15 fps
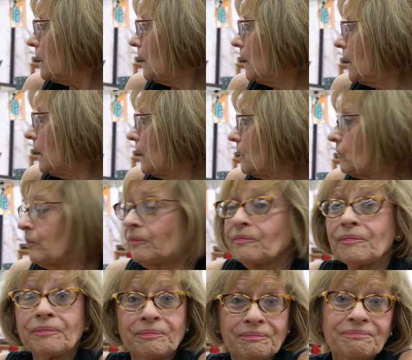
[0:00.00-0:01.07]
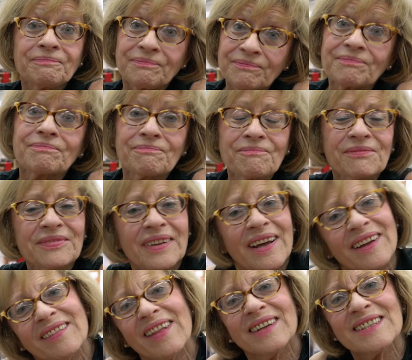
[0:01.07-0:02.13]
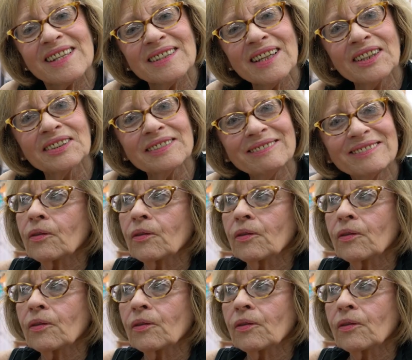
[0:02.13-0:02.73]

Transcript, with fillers: Uh, that's it.